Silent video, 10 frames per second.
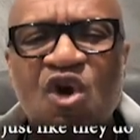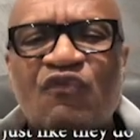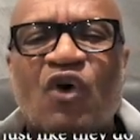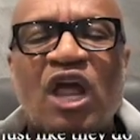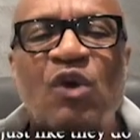
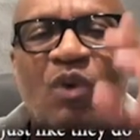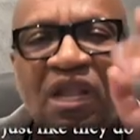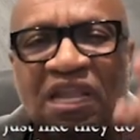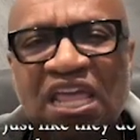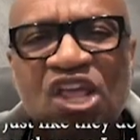for it will
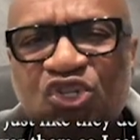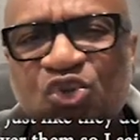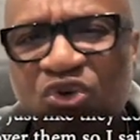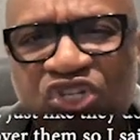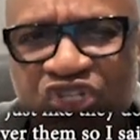lead
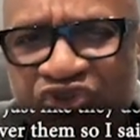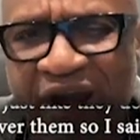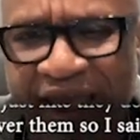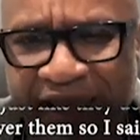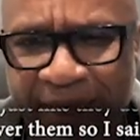you
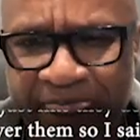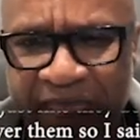astray